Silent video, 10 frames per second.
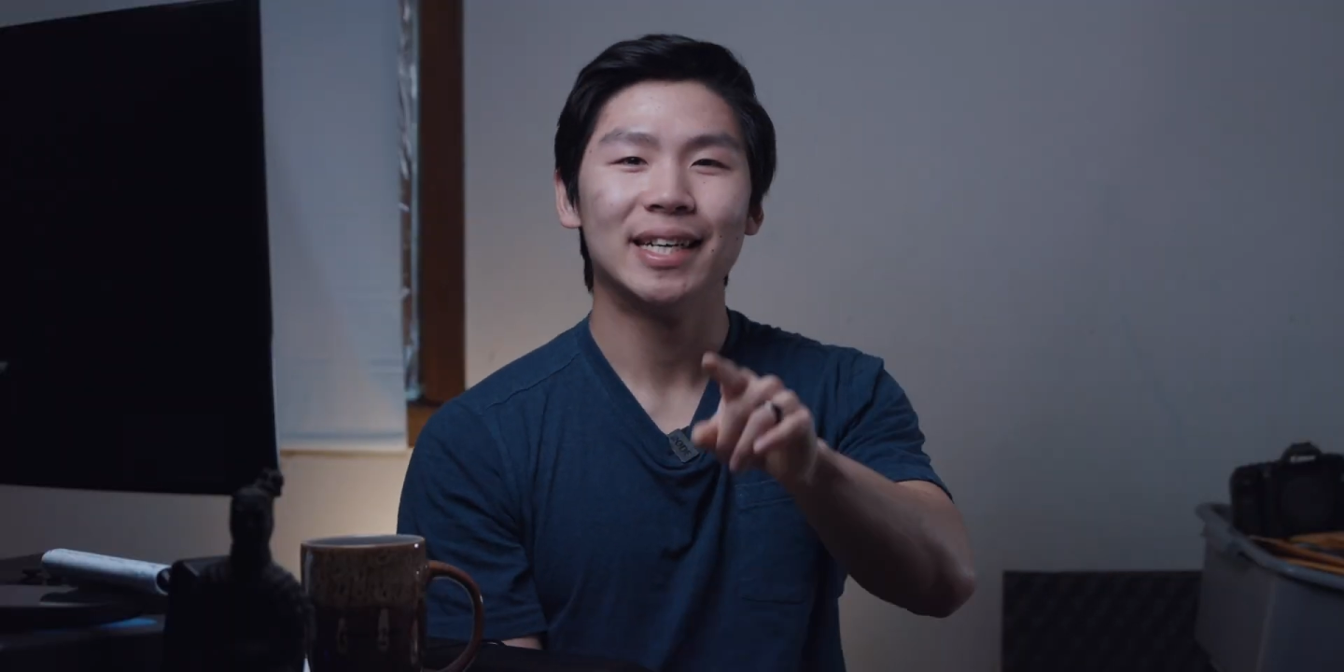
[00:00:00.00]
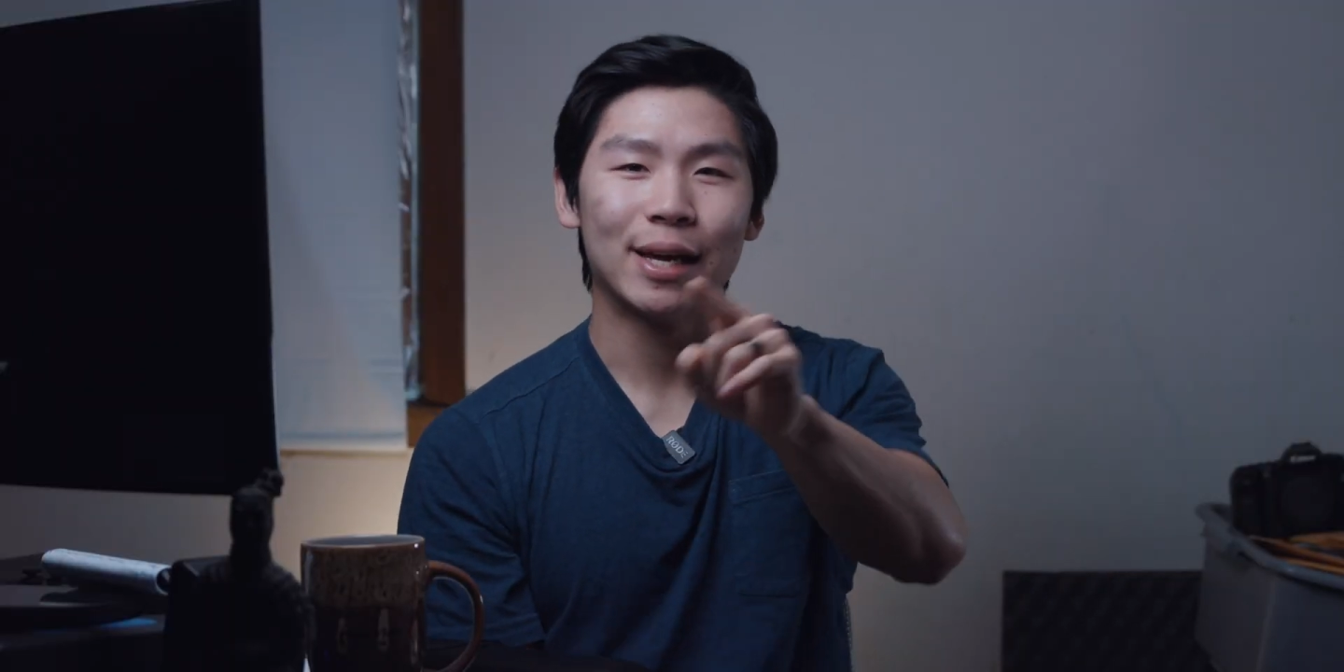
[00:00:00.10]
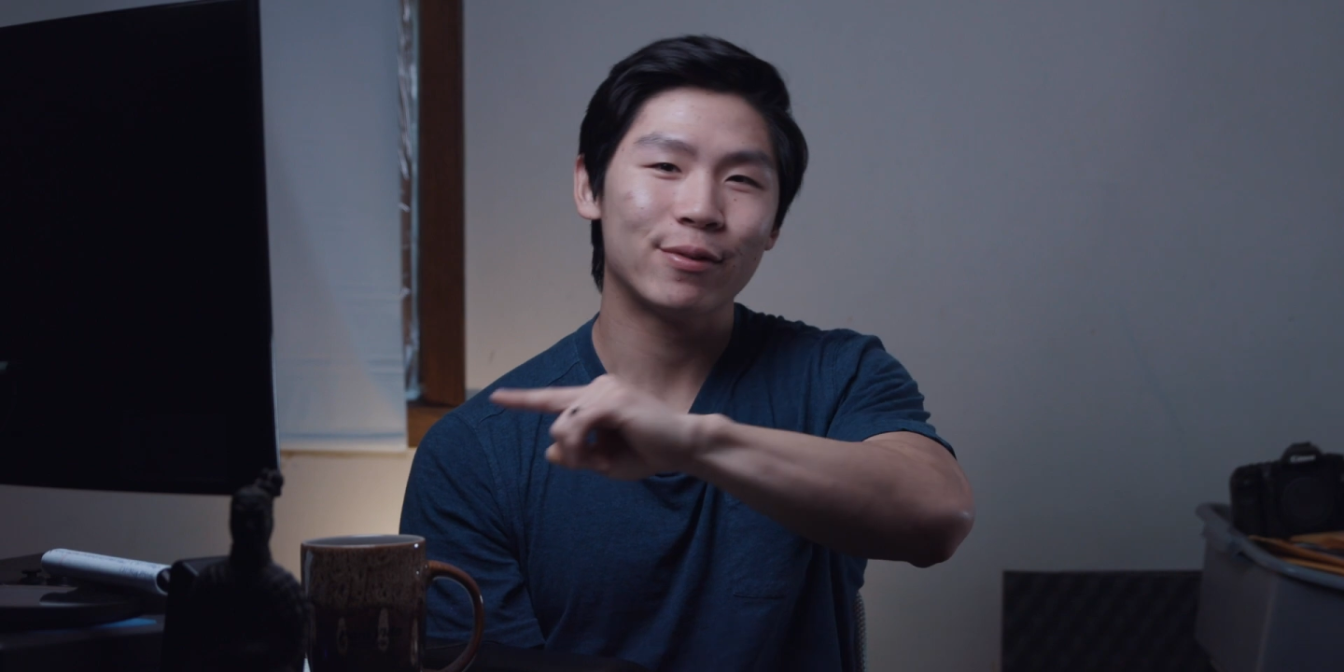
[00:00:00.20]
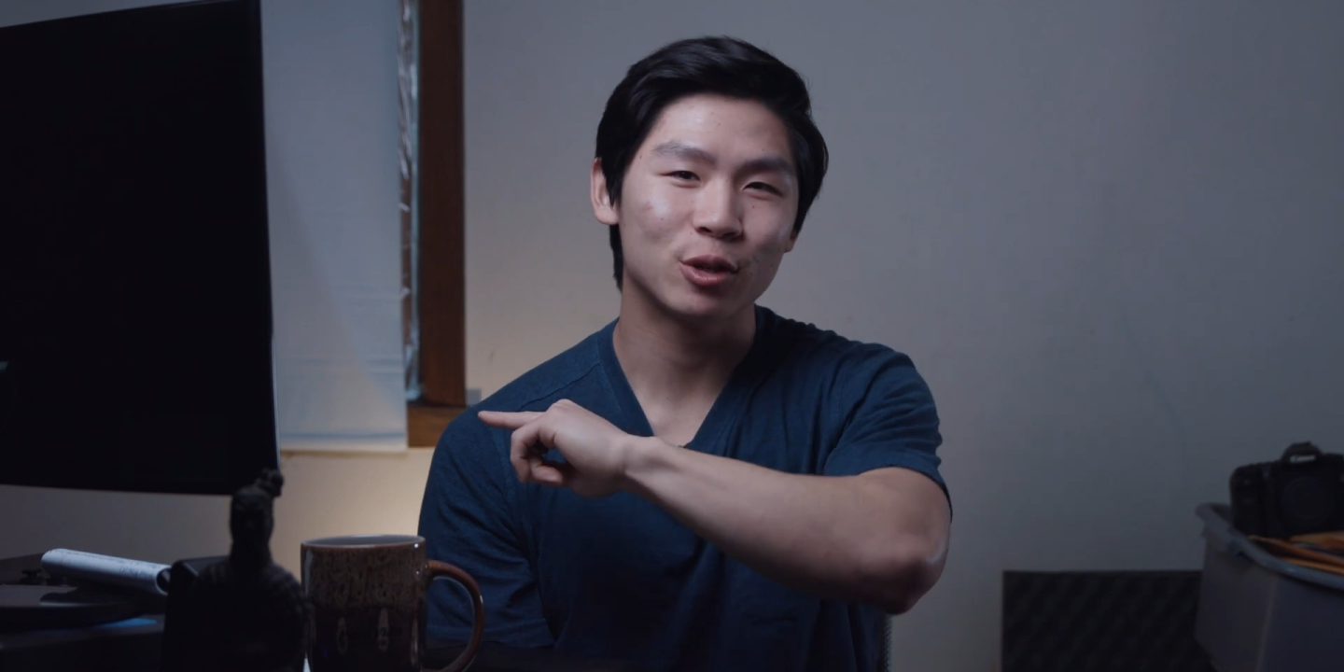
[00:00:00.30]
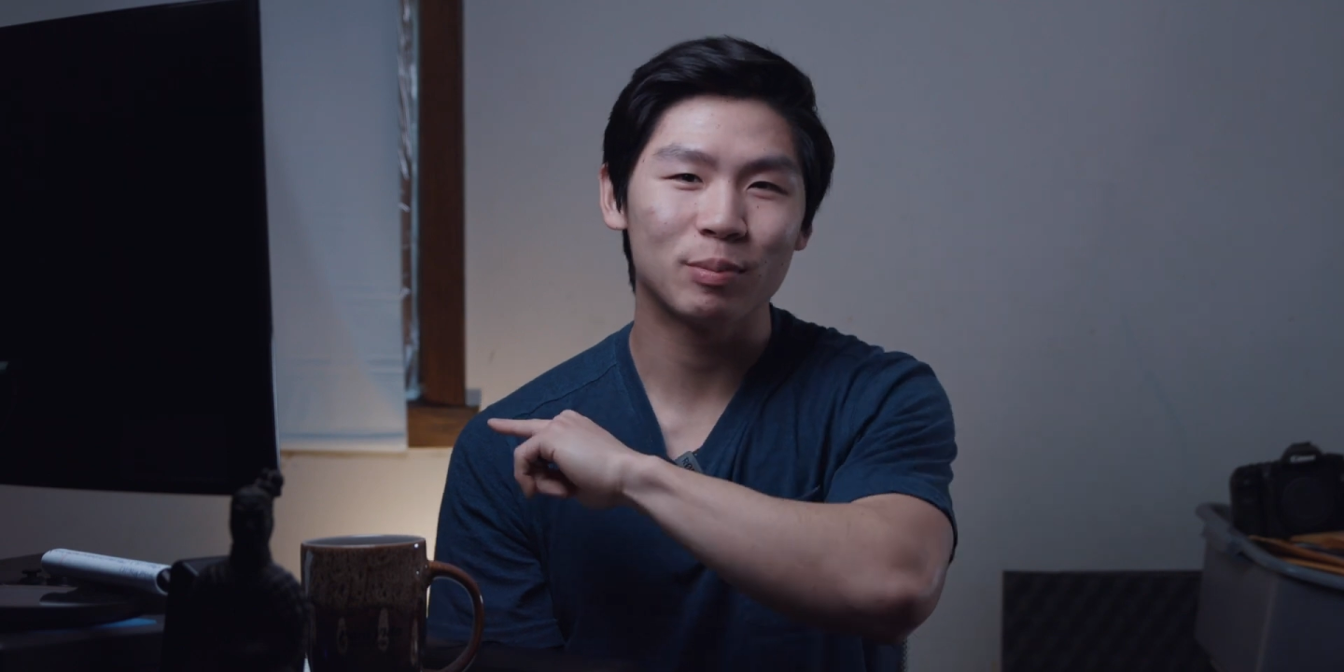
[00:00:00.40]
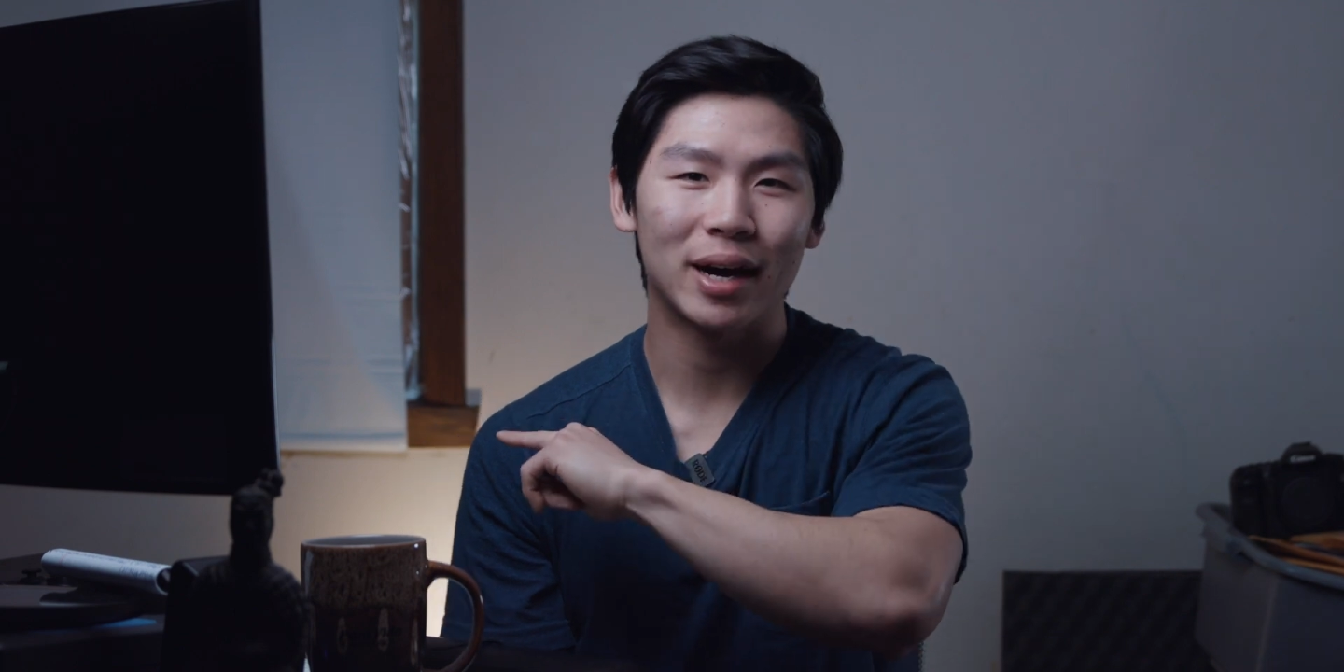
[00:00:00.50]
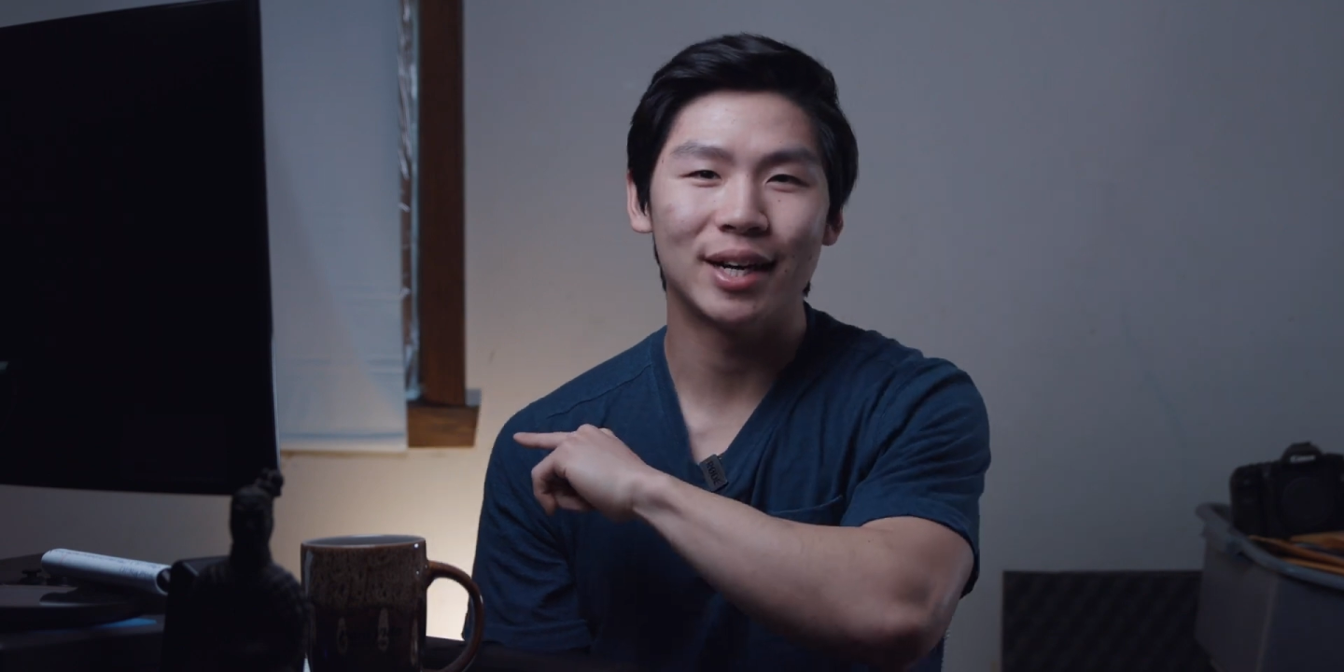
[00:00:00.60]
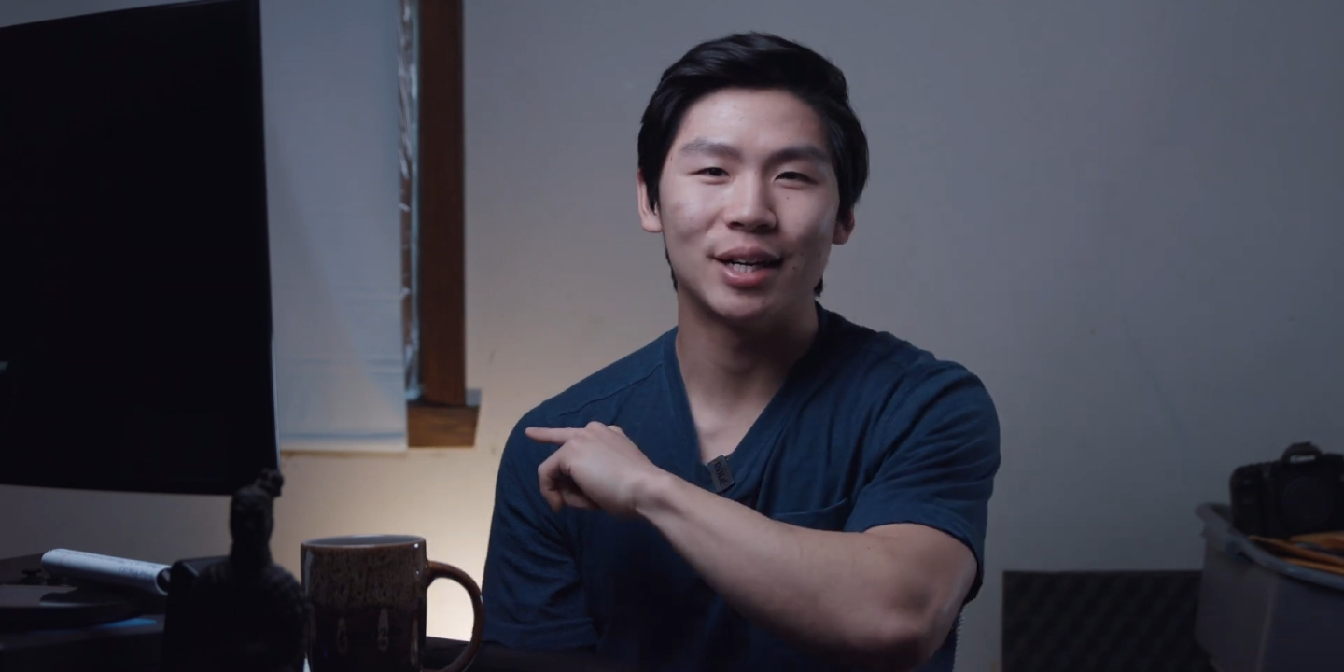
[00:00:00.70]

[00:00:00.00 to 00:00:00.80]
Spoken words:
if you spotted